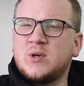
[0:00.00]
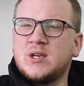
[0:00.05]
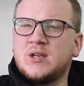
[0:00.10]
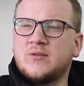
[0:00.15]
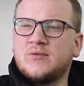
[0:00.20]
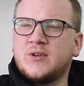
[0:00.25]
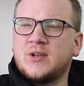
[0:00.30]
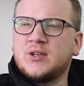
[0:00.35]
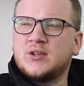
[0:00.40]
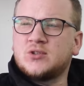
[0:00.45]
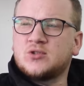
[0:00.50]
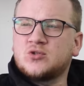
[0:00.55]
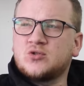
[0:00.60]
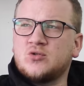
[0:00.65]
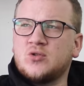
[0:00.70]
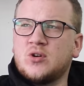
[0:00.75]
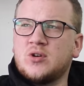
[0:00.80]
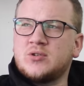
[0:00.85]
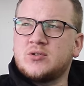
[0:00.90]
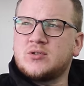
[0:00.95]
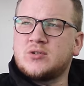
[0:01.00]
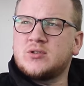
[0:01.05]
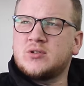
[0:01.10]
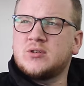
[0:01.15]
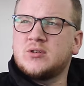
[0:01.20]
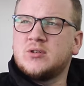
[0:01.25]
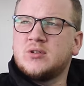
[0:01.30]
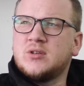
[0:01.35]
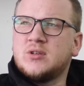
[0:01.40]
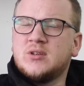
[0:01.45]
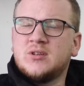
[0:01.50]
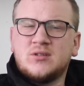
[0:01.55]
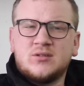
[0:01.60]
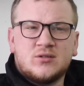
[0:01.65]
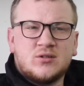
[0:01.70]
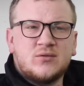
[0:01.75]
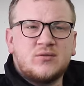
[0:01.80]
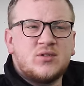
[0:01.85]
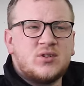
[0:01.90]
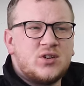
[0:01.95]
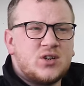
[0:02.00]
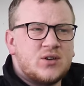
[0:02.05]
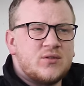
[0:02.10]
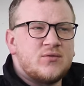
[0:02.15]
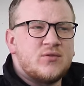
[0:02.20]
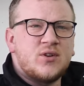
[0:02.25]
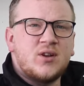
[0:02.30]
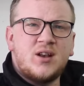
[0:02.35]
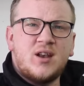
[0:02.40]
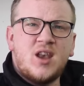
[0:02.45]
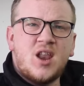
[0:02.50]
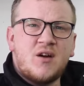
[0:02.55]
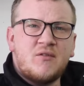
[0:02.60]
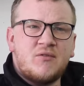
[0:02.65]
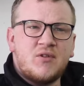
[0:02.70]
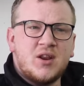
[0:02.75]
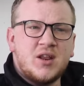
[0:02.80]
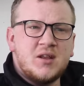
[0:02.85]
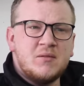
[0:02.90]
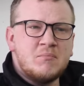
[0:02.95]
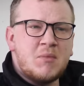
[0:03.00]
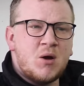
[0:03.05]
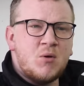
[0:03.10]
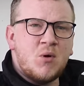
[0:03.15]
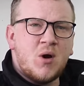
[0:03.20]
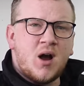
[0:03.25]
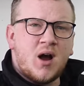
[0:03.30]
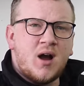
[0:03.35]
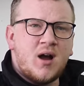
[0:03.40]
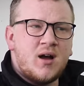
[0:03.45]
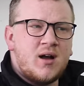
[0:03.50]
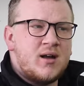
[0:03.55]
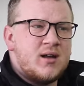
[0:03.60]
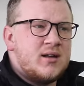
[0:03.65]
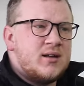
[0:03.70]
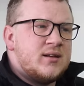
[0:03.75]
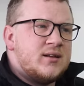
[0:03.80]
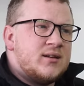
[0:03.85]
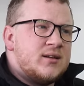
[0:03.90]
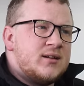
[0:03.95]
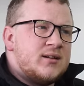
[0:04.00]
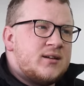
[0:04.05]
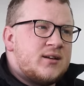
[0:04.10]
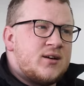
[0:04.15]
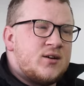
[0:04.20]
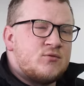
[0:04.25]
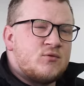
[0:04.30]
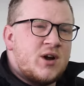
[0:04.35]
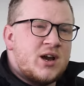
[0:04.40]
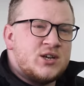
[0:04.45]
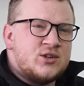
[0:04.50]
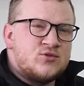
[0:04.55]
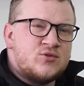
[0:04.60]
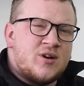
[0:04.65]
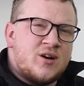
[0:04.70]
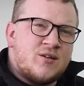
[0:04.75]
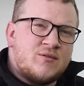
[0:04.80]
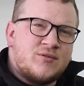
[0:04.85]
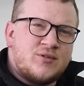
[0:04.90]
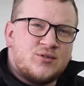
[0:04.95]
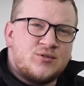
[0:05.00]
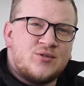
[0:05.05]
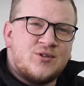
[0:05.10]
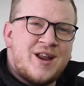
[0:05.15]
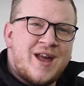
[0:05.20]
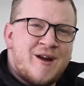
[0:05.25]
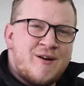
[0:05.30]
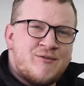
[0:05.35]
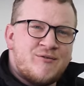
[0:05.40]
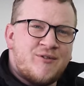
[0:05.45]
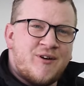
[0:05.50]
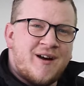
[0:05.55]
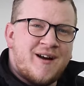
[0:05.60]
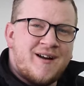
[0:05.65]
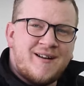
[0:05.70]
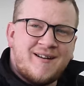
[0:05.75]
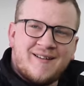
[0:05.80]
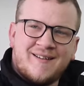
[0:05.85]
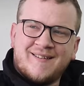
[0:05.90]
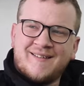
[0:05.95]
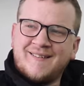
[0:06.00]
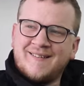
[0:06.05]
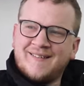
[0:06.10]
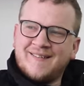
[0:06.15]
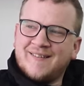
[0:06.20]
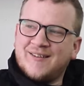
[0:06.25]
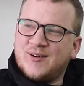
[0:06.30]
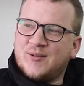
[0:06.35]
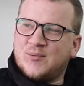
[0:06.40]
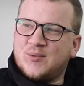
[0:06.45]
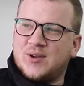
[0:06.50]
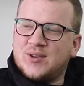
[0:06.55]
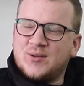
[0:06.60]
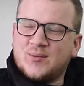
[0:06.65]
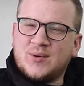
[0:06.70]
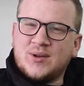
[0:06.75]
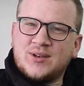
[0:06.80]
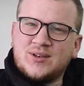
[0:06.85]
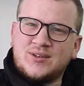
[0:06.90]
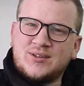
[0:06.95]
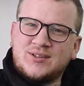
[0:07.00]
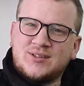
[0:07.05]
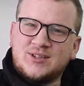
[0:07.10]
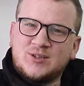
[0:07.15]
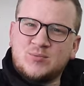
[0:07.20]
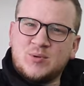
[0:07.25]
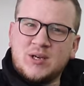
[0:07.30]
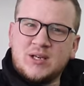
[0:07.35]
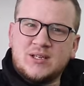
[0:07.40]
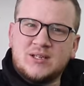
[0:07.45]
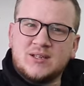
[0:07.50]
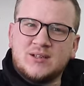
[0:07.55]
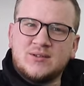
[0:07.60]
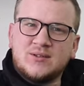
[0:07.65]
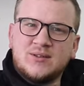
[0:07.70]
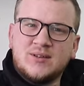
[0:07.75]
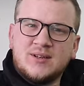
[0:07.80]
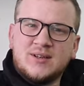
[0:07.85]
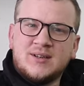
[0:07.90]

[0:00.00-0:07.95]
week, fingers crossed. So if you're looking for a lovely motor, like a Range Rover or an Alfa, we're the ones to speak to.